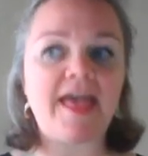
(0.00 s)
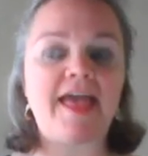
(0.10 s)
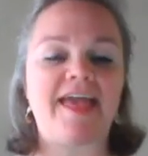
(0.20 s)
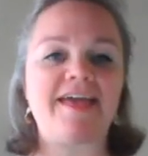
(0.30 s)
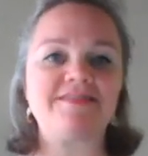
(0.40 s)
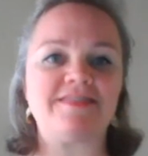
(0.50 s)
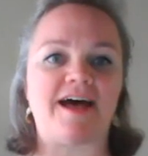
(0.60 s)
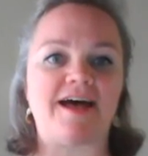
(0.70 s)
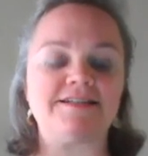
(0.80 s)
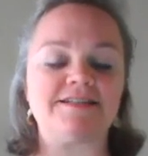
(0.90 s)
And
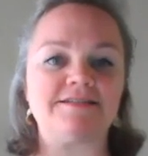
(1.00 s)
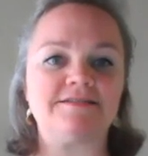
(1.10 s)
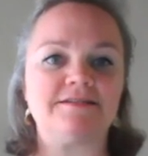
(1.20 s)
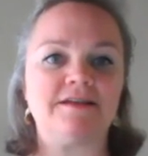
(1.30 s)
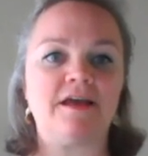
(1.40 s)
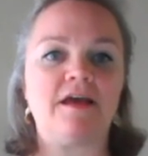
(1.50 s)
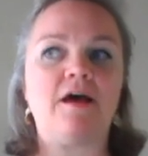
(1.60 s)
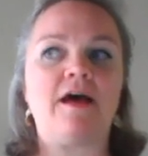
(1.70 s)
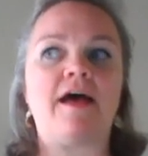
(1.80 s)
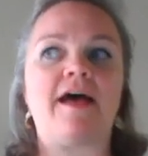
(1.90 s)
that
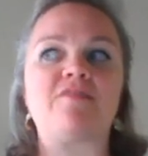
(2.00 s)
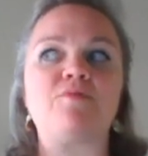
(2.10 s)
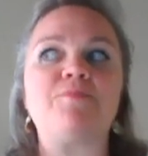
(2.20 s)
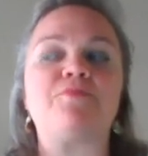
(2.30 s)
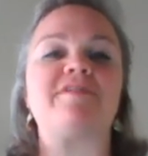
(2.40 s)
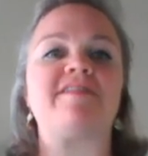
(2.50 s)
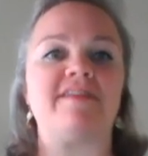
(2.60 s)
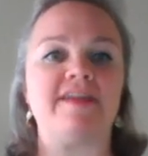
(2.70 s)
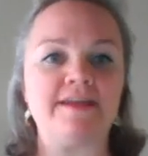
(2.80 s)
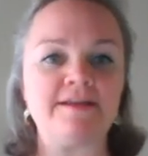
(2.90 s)
as we
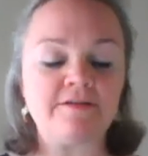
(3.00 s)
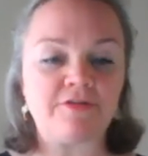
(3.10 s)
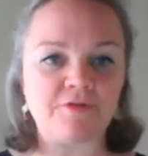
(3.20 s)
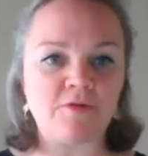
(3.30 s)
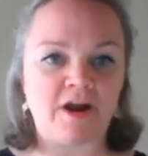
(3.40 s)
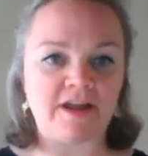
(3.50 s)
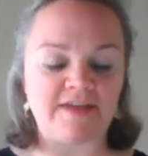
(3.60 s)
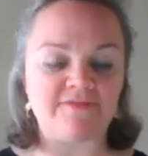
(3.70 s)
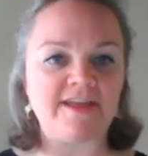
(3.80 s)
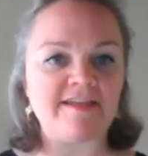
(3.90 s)
proceed through our
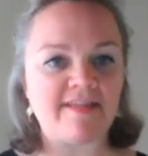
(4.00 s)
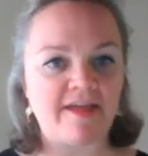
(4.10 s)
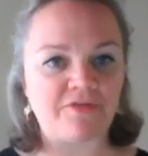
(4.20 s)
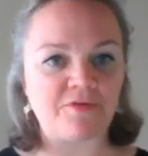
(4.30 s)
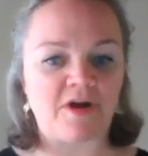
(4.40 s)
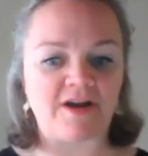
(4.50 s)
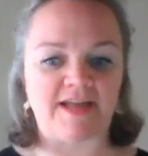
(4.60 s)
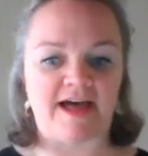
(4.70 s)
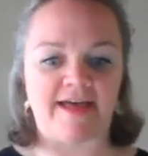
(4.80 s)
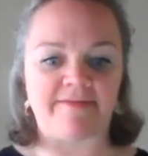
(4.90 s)
evenings and through our
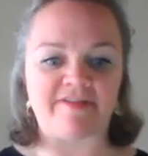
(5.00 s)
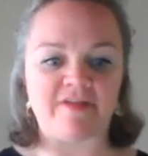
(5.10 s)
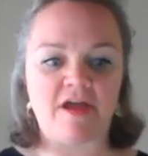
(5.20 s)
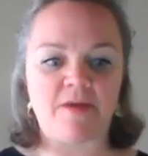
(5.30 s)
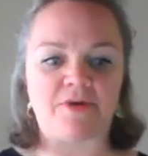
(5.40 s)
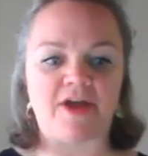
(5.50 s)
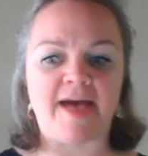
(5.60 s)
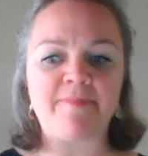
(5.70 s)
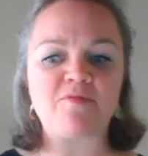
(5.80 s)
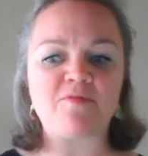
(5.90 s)
lives,
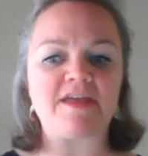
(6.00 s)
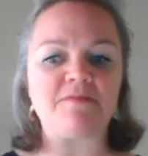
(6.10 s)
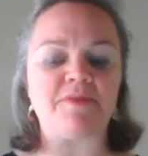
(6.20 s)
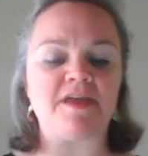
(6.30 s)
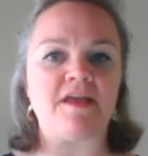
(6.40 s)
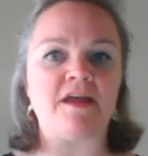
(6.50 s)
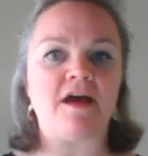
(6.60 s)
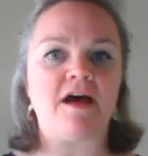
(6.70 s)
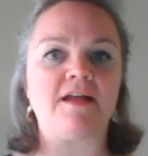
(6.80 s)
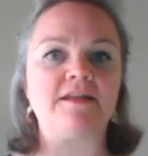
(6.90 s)
perhaps we can be
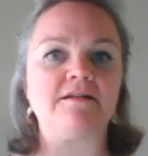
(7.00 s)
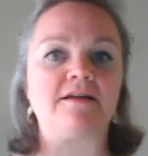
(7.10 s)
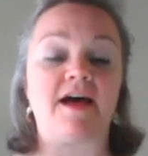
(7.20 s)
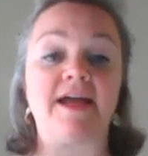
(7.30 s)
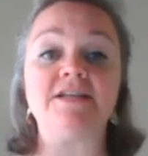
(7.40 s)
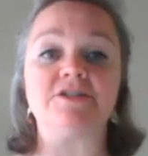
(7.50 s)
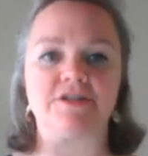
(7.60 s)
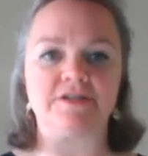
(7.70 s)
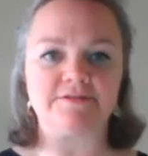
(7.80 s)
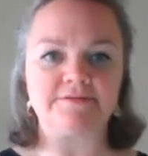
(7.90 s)
a little
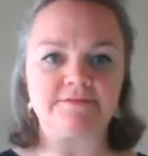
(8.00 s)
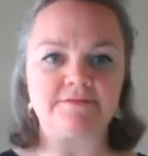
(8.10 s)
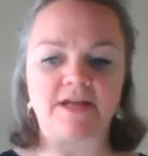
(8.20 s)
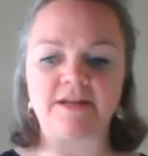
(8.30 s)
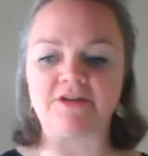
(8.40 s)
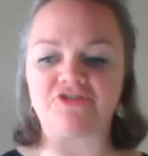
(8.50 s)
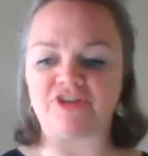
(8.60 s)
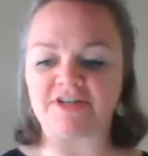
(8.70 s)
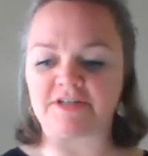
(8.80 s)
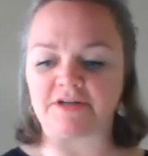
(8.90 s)
kinder, a little
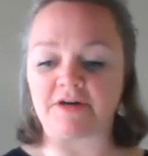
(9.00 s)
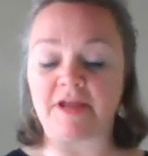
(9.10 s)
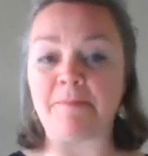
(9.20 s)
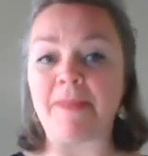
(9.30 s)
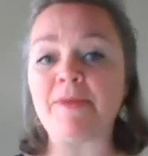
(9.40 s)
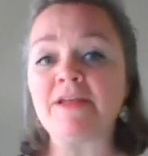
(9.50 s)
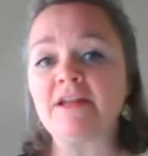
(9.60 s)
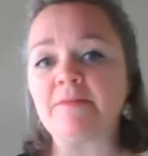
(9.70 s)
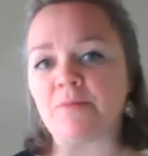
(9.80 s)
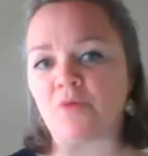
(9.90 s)
gentler, and maybe a
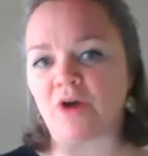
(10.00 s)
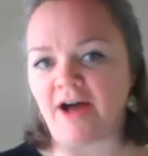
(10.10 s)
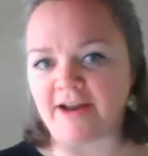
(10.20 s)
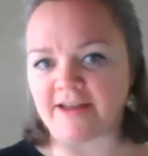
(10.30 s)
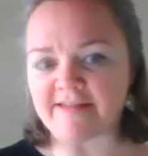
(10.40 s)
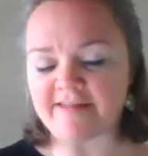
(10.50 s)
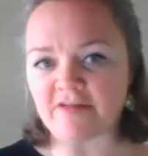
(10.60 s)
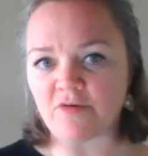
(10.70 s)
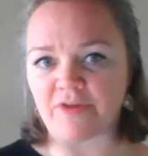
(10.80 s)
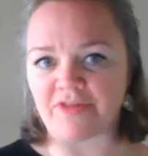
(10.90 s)
little bit more honest
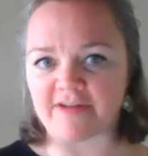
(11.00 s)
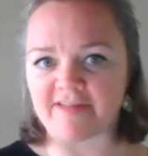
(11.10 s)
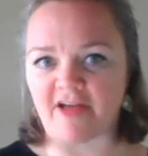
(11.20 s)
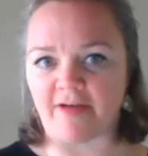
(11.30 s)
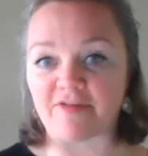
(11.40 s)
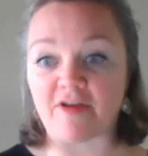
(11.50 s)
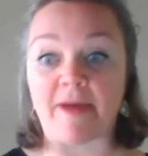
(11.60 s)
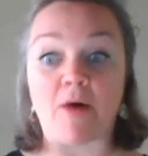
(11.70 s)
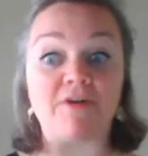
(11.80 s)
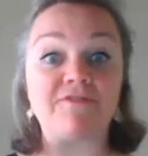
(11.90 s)
with ourselves
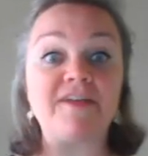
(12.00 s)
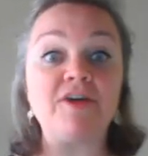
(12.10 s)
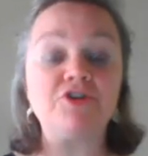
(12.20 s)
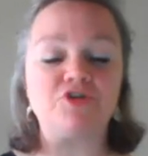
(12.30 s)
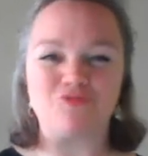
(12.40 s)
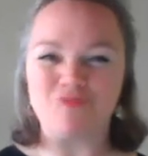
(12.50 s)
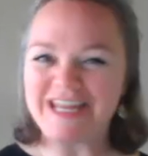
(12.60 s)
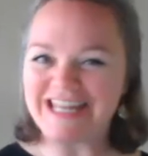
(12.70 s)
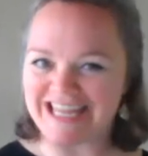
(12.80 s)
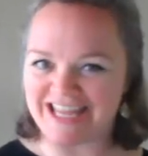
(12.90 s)
about what failure
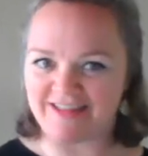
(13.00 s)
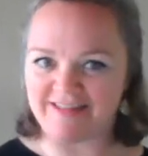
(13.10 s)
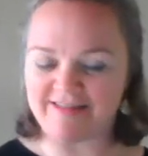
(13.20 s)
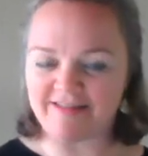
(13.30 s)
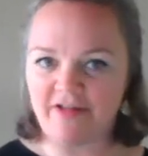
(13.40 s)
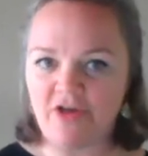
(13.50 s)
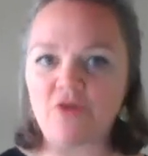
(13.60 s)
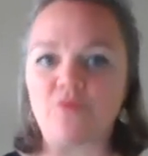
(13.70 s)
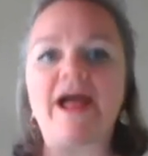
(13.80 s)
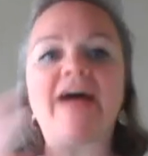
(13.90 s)
really is,
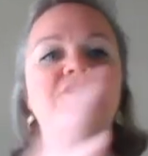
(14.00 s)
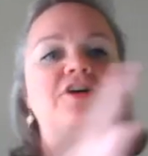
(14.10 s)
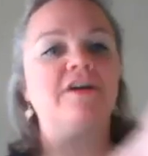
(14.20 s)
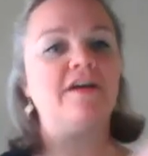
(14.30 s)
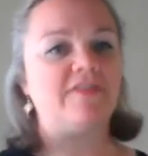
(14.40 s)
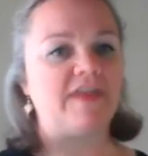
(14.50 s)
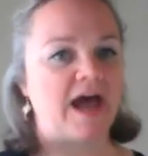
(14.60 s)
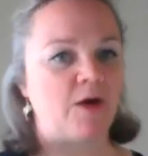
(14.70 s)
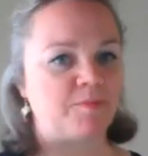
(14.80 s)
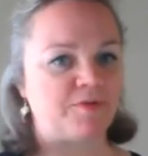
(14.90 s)
rather than
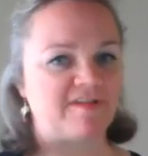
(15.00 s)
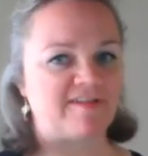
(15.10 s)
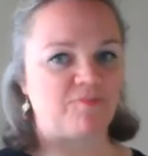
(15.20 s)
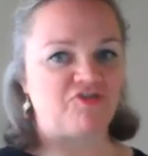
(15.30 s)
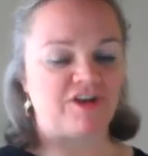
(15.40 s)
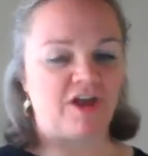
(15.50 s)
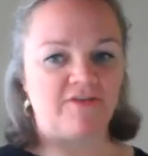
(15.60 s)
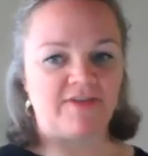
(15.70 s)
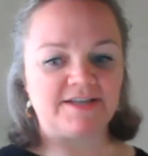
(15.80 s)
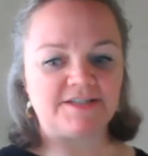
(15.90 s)
our perception of
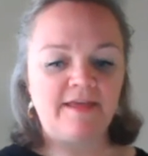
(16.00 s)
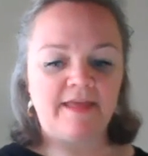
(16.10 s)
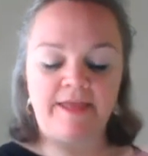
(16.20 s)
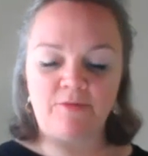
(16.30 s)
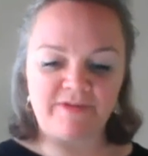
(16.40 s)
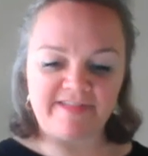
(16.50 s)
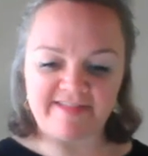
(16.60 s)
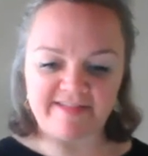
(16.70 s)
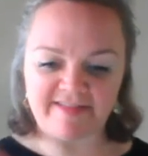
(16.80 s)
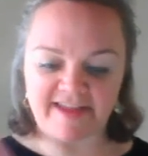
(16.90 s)
it. It was
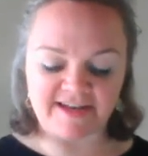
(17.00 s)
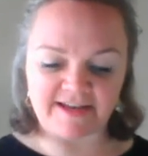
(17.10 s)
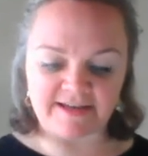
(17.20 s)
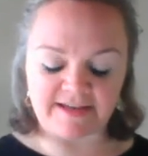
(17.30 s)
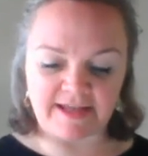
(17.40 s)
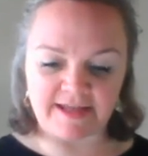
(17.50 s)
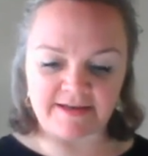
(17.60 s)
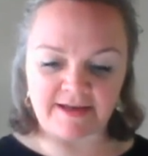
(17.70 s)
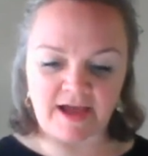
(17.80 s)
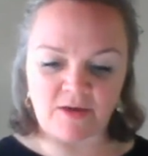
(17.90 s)
stated in
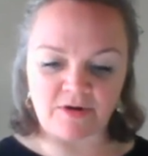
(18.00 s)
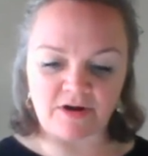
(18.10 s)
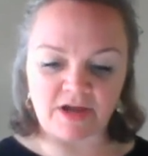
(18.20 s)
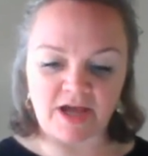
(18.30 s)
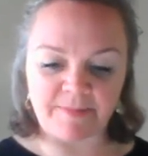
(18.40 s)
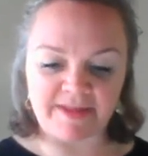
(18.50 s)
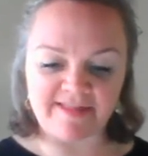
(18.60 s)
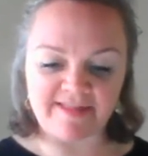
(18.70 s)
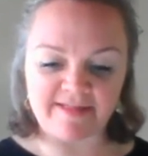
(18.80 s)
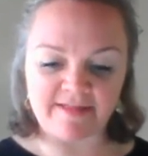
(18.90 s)
our
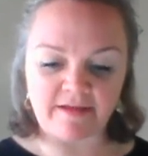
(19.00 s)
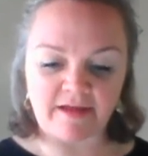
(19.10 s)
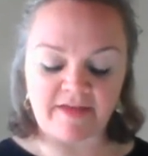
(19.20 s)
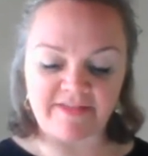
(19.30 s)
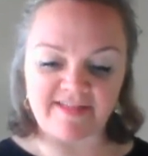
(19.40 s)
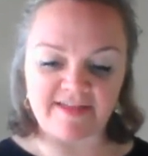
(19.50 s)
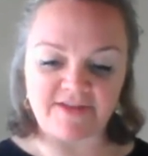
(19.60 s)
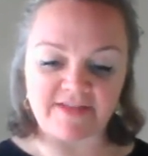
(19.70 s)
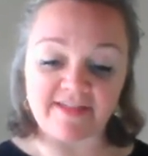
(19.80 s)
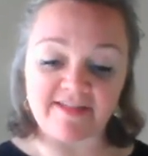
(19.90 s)
comments this evening
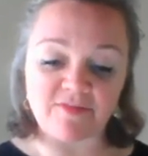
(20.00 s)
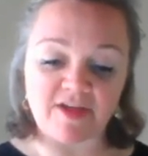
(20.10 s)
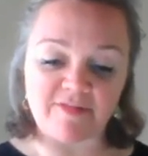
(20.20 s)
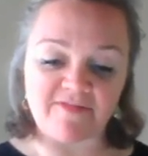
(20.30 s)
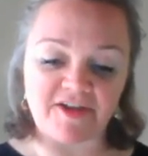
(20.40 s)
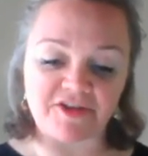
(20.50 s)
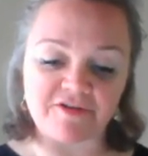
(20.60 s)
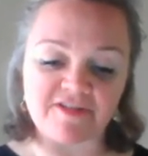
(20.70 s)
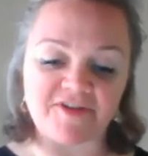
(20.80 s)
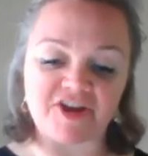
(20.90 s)
that sometimes failure
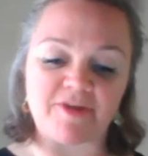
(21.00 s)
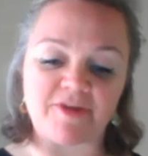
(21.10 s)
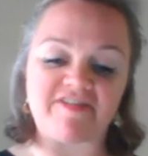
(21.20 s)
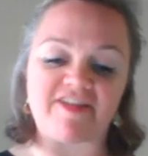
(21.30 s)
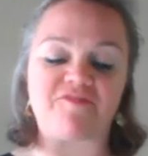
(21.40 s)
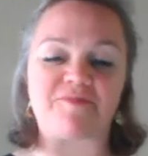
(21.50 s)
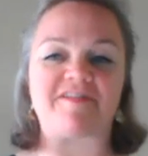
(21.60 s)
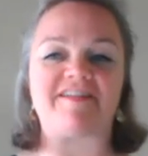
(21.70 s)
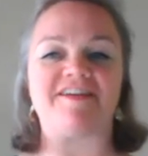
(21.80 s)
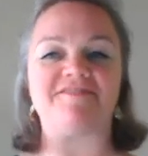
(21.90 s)
is very much
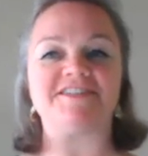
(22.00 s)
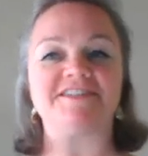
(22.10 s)
self-perceived.